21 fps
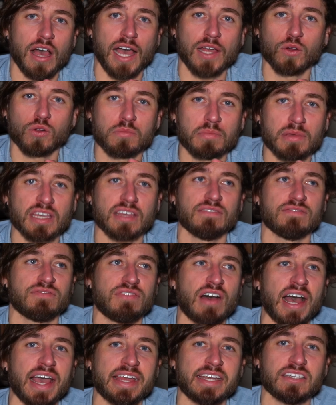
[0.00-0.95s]
I don't want to be
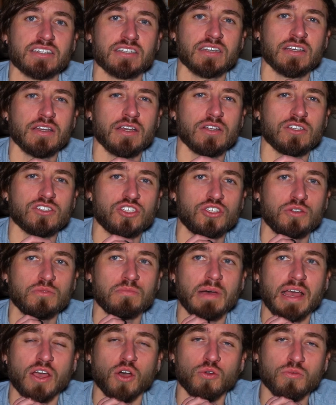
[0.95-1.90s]
confined to
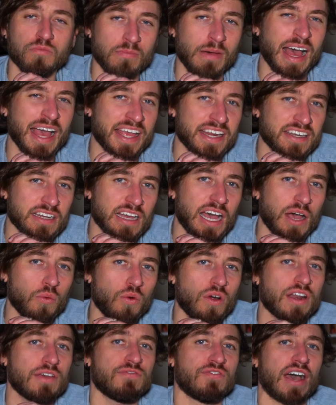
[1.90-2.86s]
my own mind. I
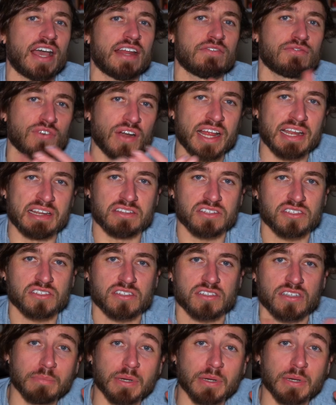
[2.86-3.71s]
want to find friends.